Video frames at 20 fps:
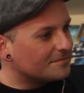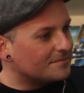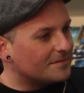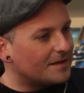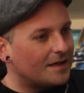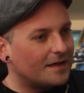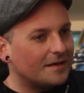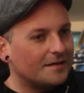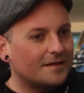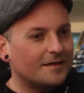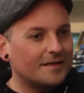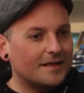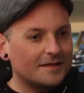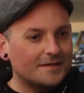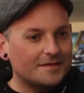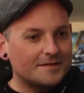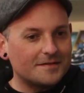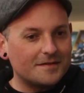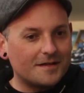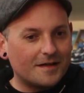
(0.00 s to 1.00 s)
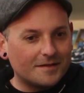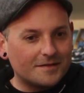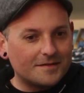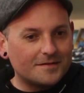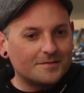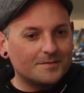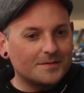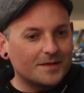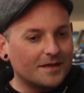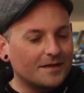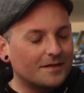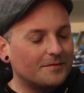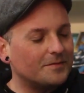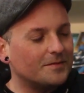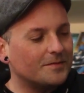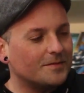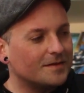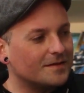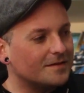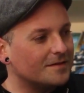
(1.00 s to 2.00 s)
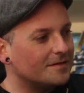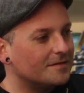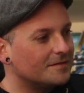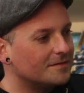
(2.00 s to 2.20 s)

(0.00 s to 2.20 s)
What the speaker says: and that's not something that we wanted.